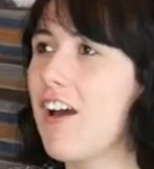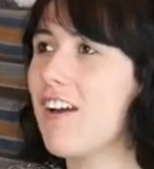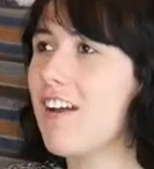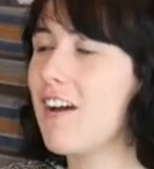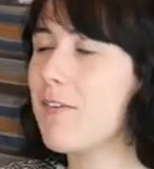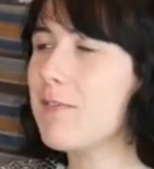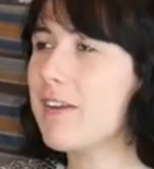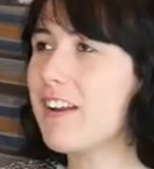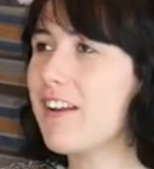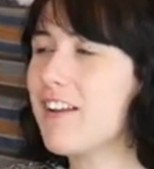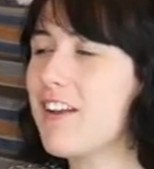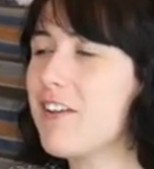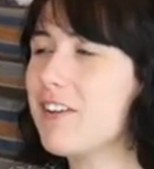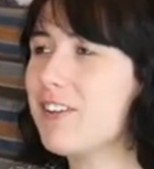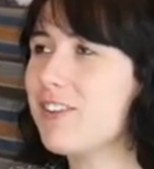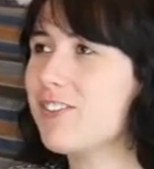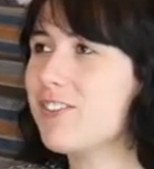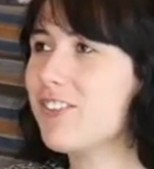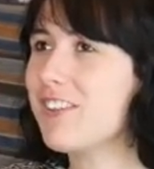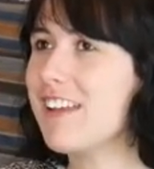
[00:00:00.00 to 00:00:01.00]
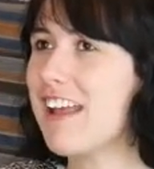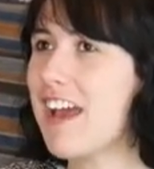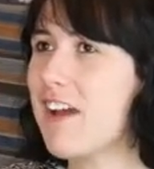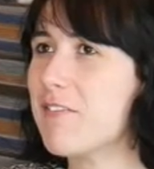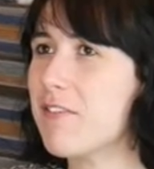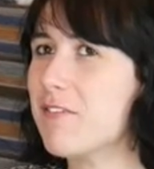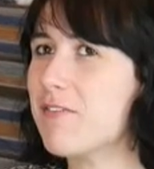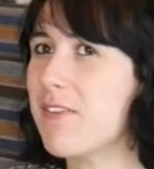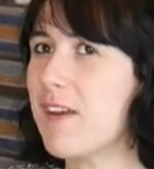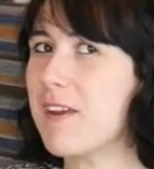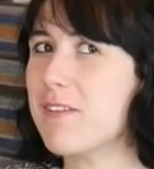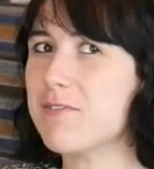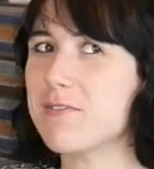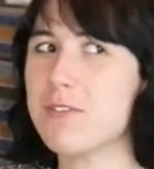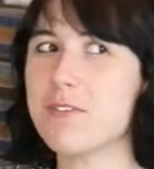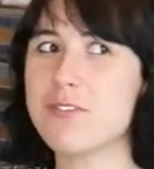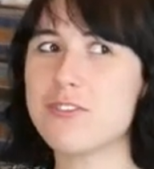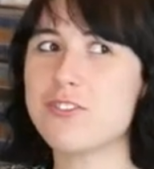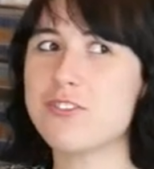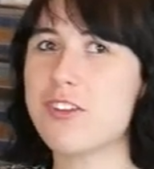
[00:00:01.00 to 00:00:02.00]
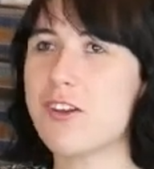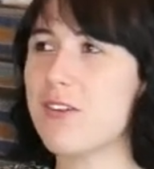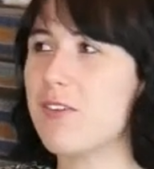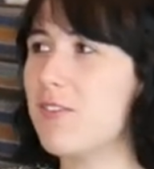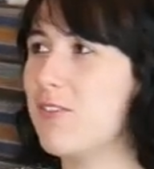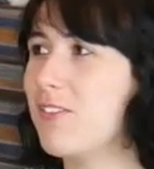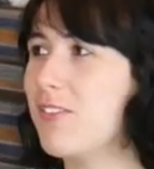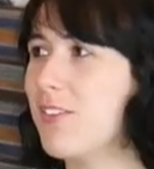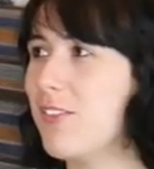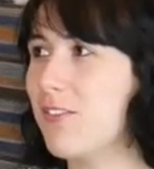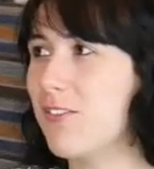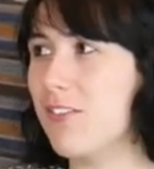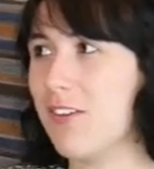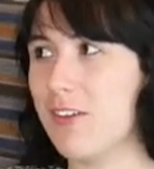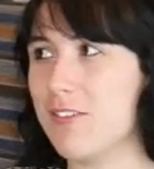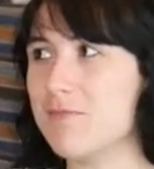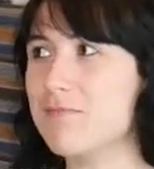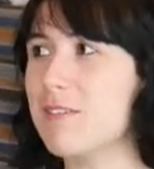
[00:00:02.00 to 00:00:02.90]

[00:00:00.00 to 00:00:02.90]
I mean, I know you shouldn't have a favourite show to have done,